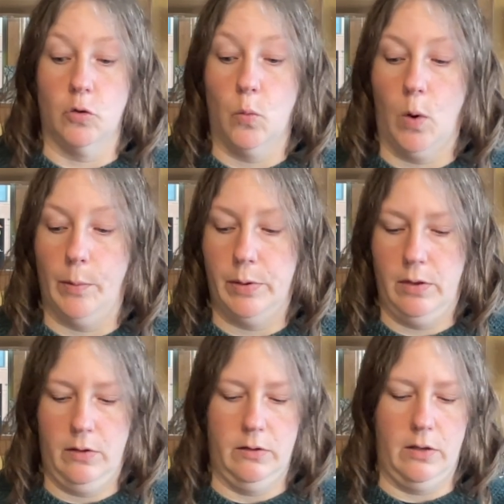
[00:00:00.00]
warmth
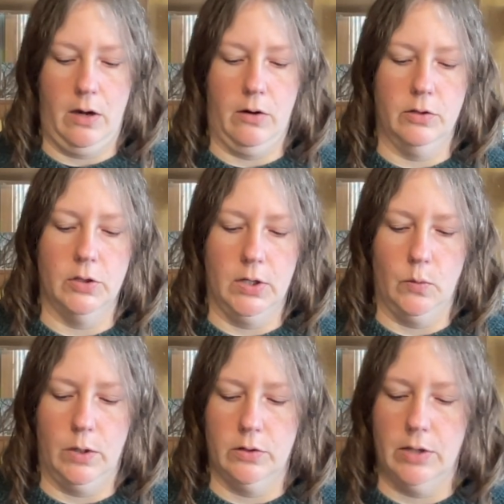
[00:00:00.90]
there during the
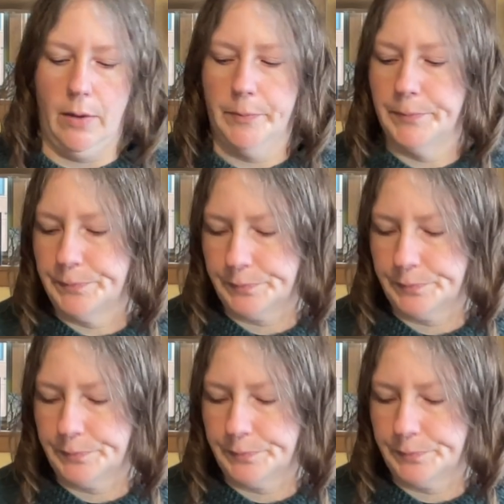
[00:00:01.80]
wintertime.